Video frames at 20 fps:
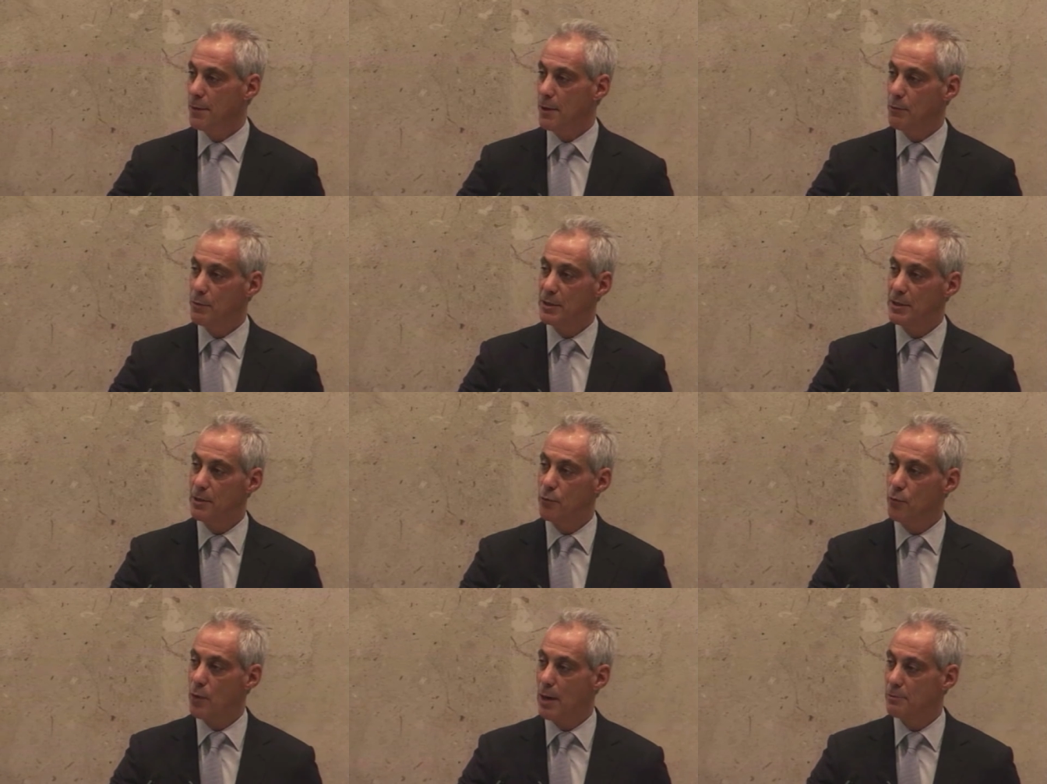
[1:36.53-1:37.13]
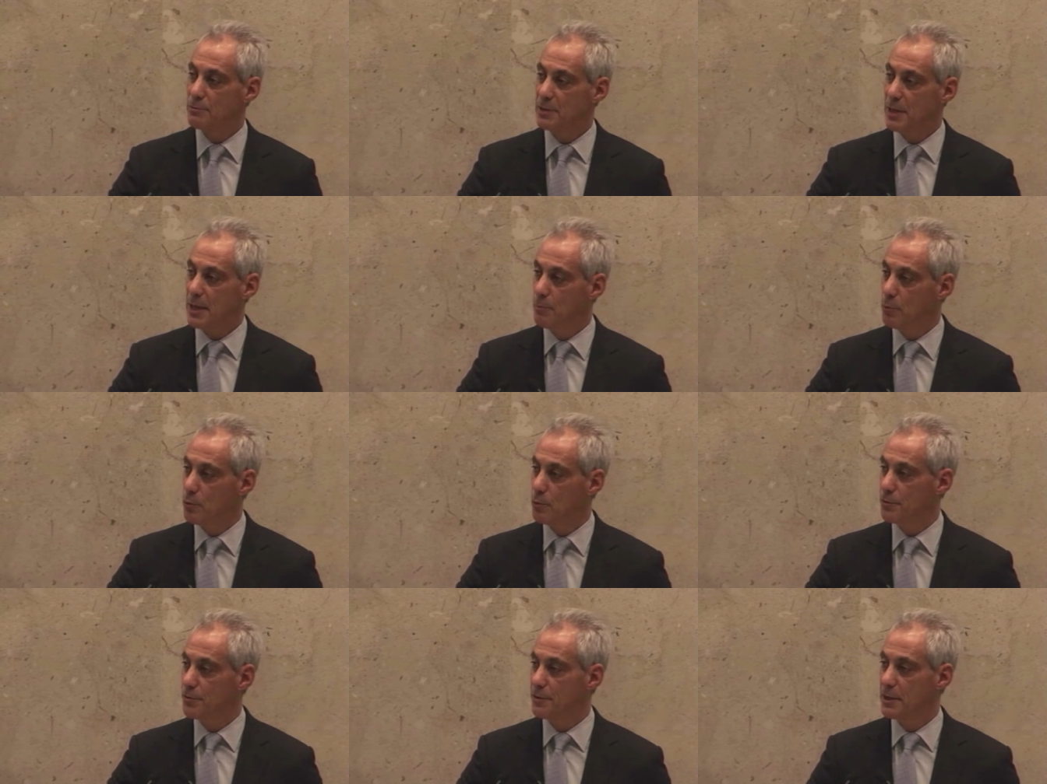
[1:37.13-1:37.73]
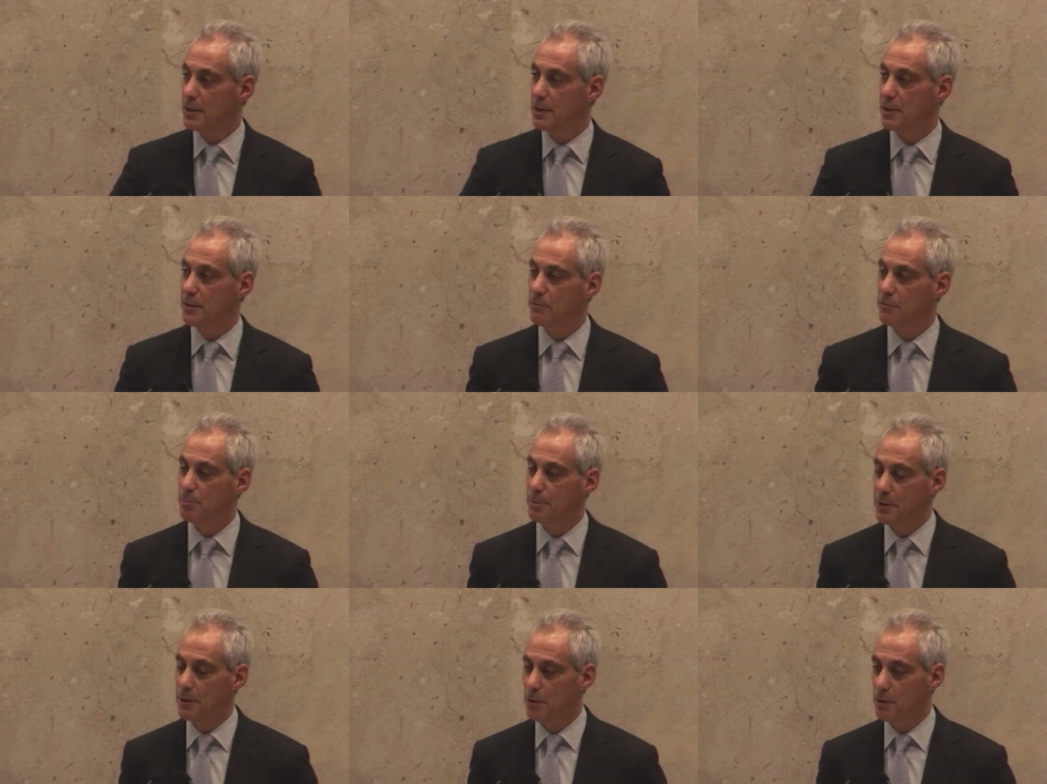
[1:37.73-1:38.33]
Then we did a round table with the
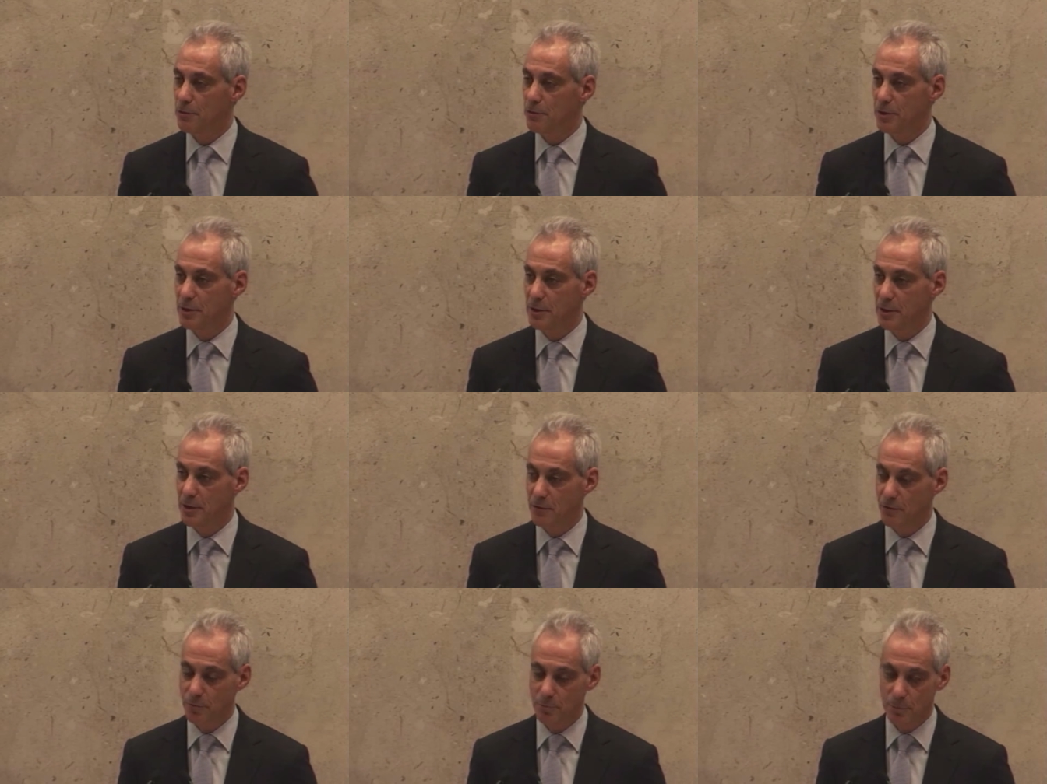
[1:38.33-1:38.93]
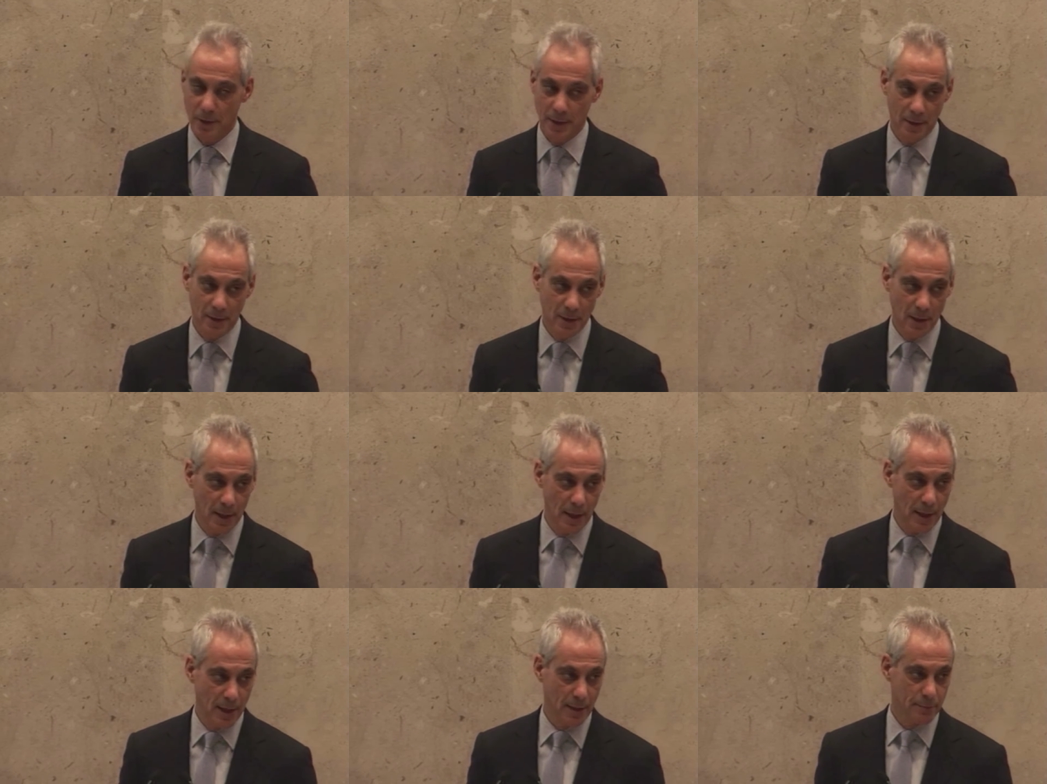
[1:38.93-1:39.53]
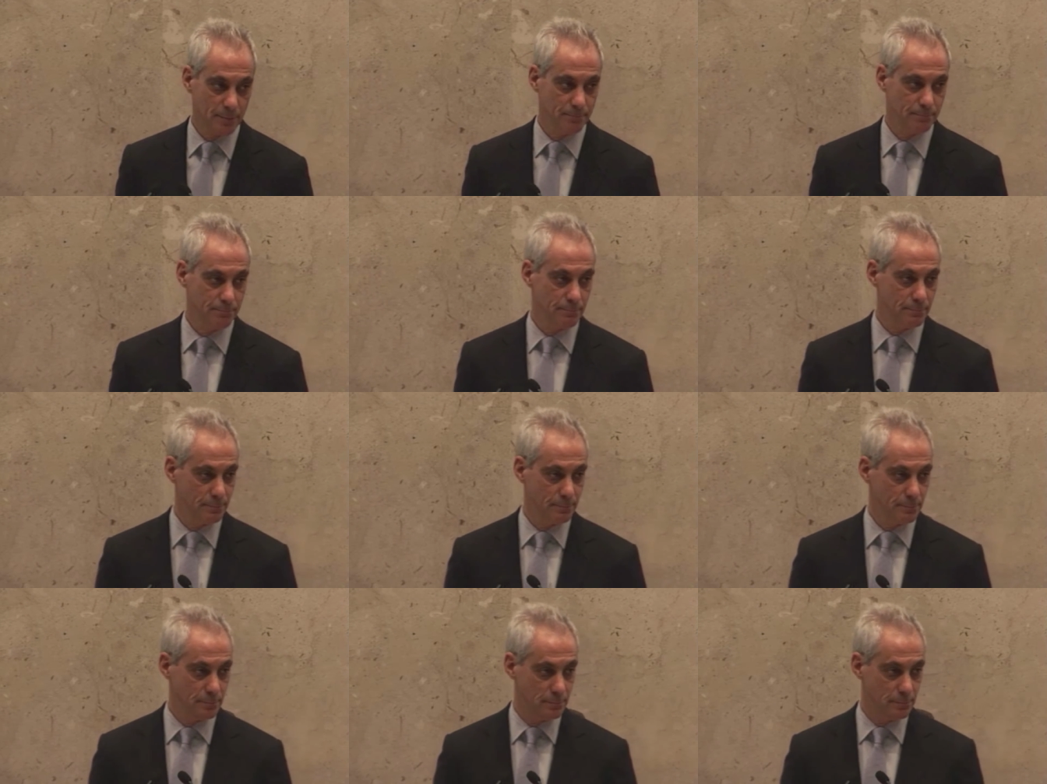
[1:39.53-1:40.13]
kids, but they also had kids from Lane Tech,
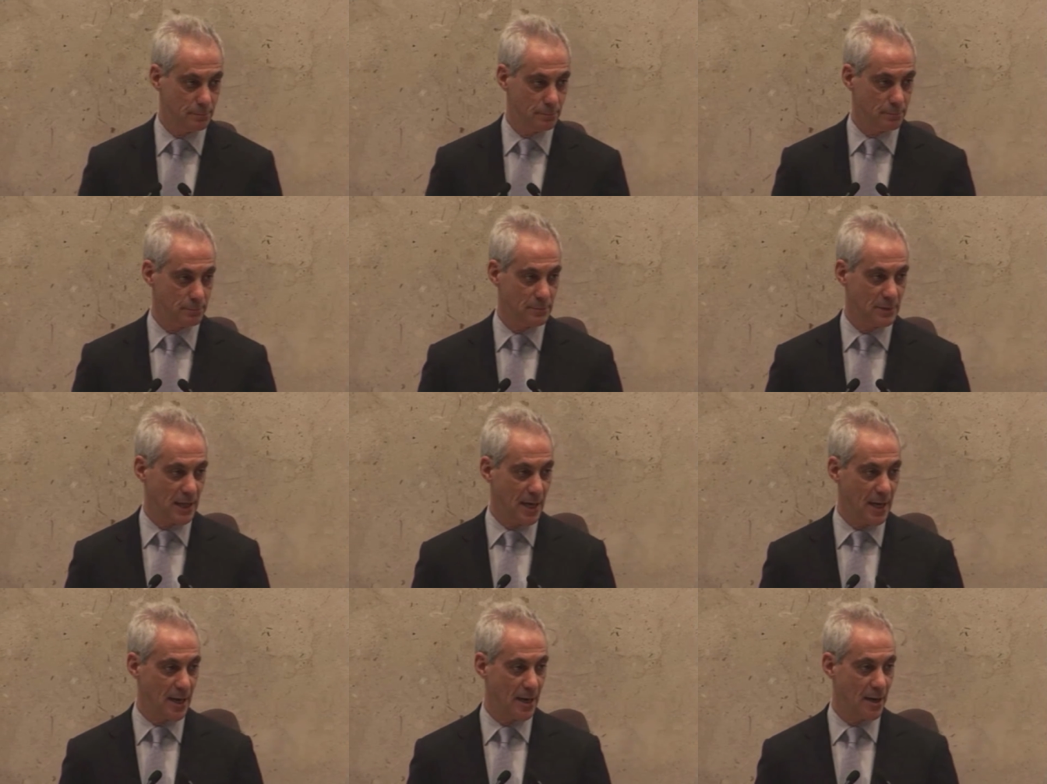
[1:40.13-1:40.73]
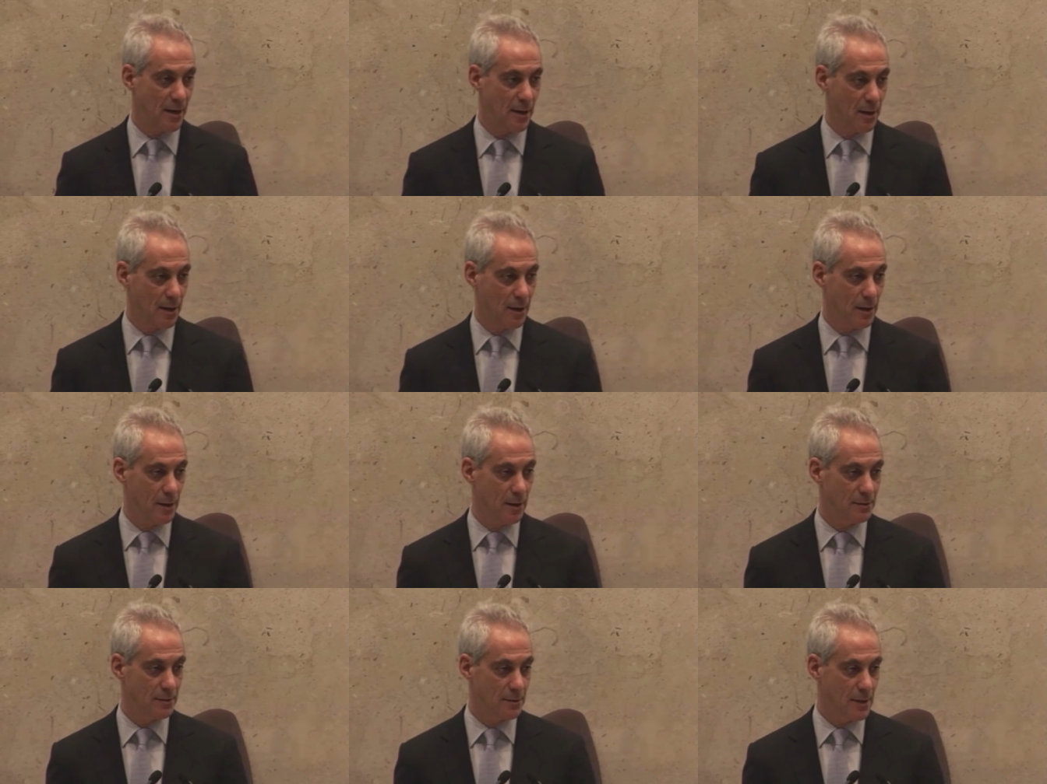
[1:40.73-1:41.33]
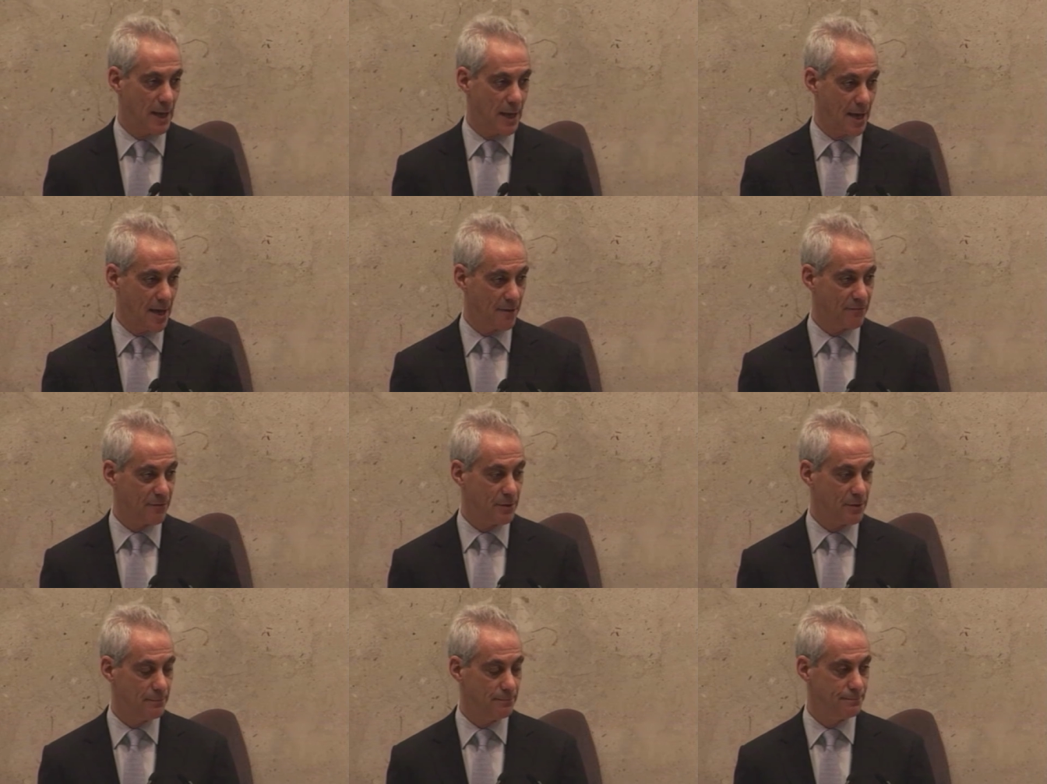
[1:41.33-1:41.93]

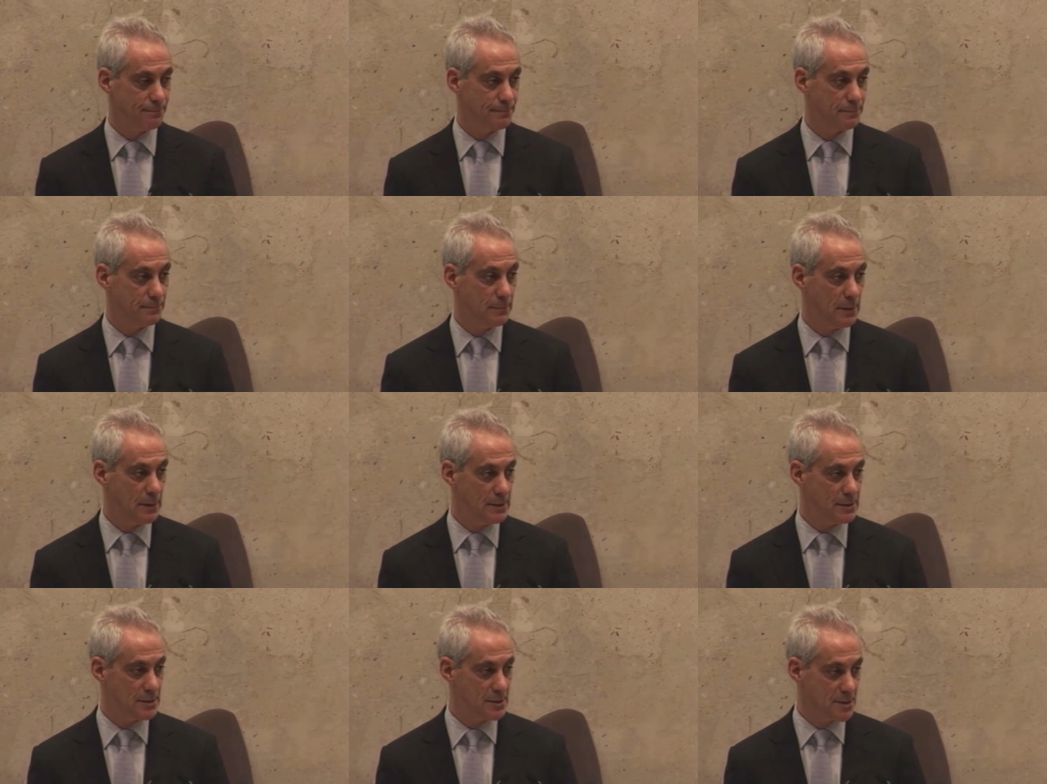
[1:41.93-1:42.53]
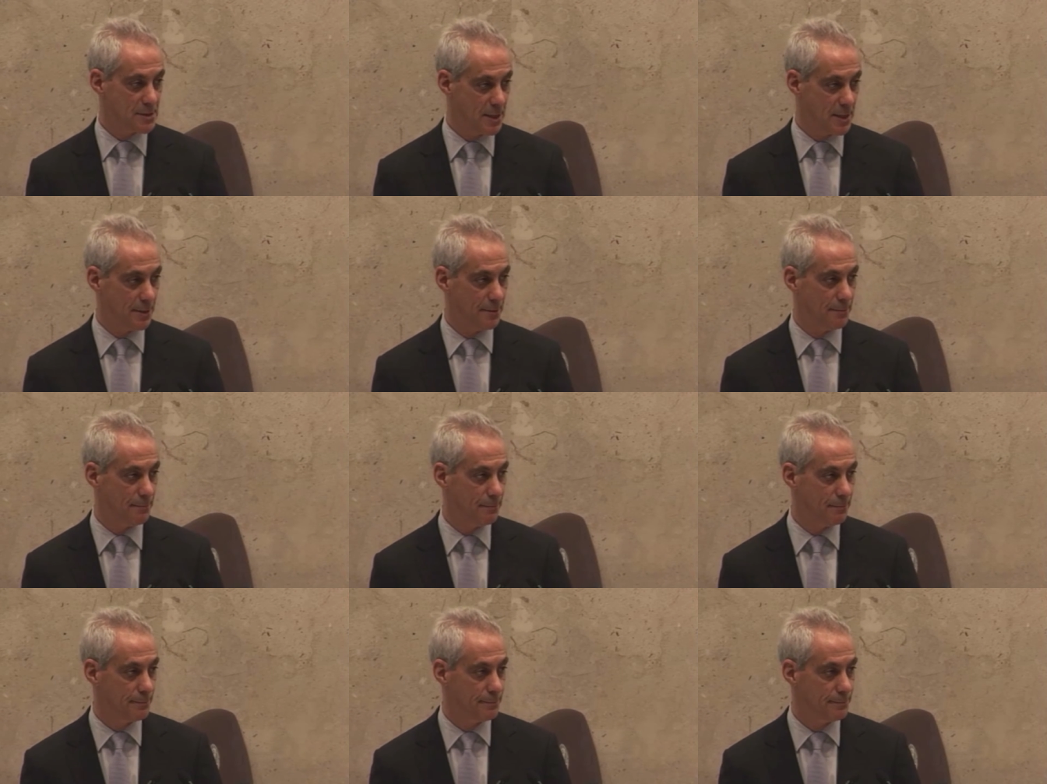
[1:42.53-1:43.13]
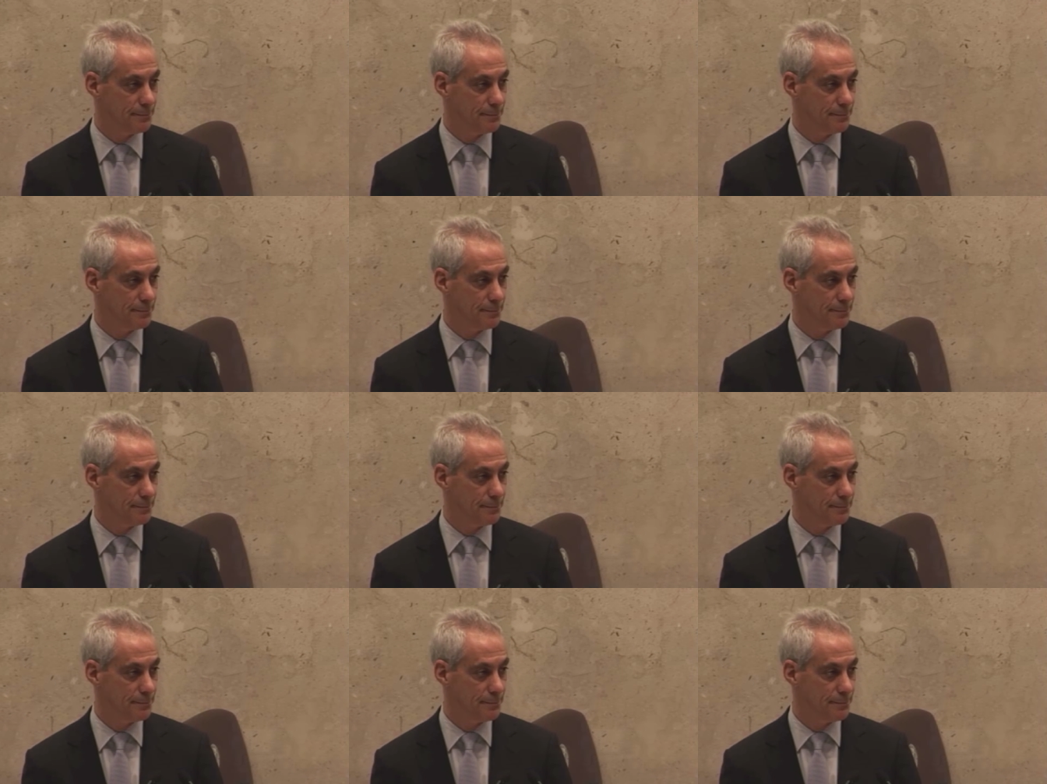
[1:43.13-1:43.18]
Taft, and Senn.